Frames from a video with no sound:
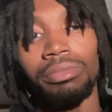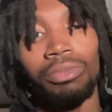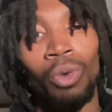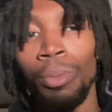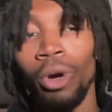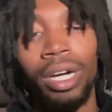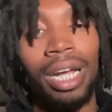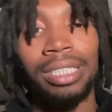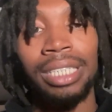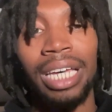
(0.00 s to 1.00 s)
What more could I
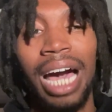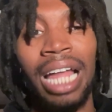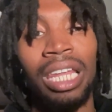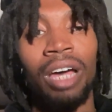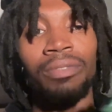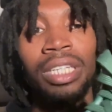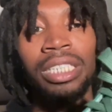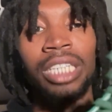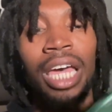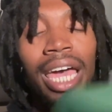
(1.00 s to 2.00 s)
say? I love
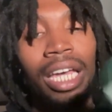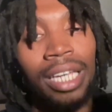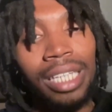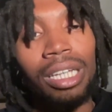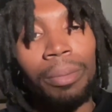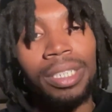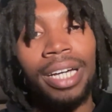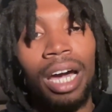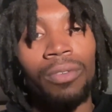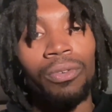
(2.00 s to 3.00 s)
these. And guess how much I
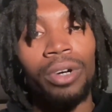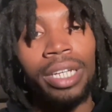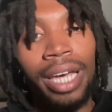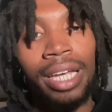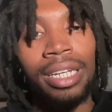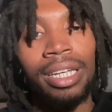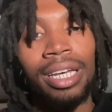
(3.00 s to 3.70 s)
got them for again?